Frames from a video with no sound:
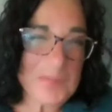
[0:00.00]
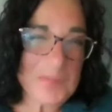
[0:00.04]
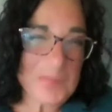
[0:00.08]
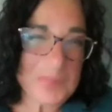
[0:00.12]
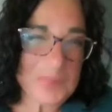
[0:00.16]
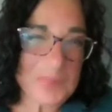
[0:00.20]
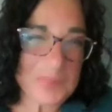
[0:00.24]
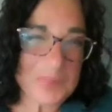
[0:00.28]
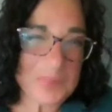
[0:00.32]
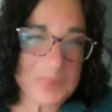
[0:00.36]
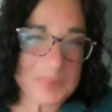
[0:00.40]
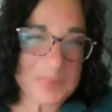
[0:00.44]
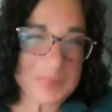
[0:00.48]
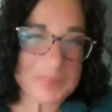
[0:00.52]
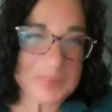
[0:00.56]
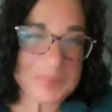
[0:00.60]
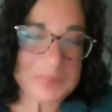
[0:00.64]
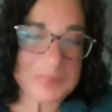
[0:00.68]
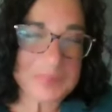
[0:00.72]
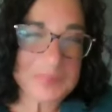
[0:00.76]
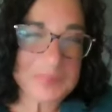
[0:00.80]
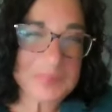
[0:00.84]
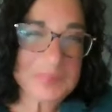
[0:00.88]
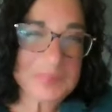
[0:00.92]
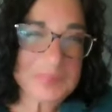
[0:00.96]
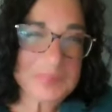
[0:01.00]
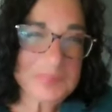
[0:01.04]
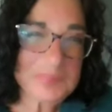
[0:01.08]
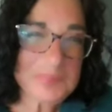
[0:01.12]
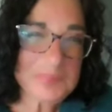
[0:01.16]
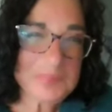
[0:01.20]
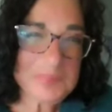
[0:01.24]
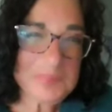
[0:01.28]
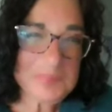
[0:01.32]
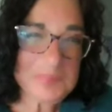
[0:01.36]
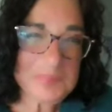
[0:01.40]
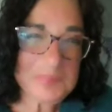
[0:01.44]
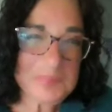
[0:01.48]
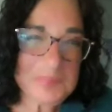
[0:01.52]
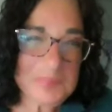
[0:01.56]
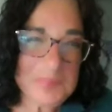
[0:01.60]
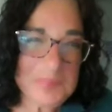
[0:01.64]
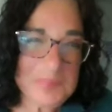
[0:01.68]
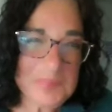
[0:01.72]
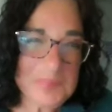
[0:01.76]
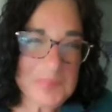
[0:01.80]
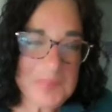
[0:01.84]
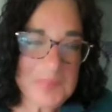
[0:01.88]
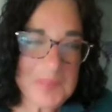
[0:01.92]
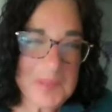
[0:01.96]

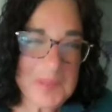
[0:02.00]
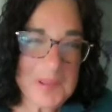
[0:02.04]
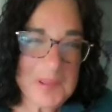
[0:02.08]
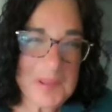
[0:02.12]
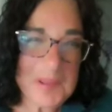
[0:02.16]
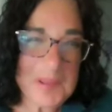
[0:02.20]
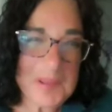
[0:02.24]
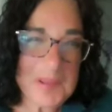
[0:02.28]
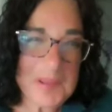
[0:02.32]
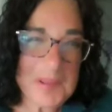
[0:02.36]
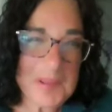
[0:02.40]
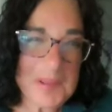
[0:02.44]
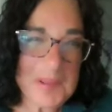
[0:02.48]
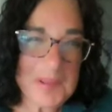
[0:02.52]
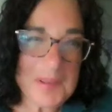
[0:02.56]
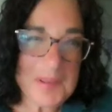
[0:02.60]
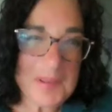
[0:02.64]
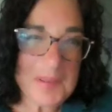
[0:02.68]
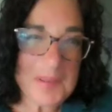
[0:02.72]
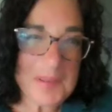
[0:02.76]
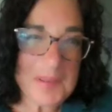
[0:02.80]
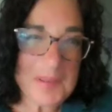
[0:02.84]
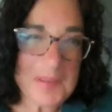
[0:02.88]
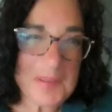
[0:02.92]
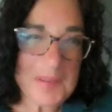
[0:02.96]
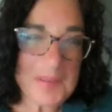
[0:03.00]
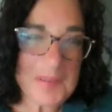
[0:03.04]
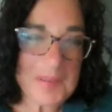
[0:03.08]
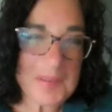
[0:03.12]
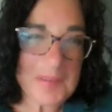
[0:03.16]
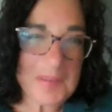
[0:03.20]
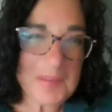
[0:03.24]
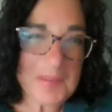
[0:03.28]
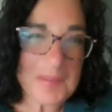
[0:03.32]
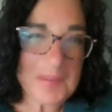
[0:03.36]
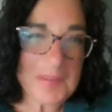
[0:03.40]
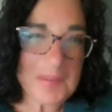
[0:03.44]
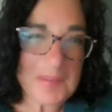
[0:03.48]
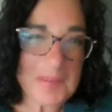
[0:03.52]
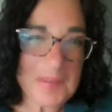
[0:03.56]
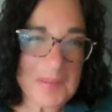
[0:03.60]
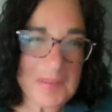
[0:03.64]
(not speaking)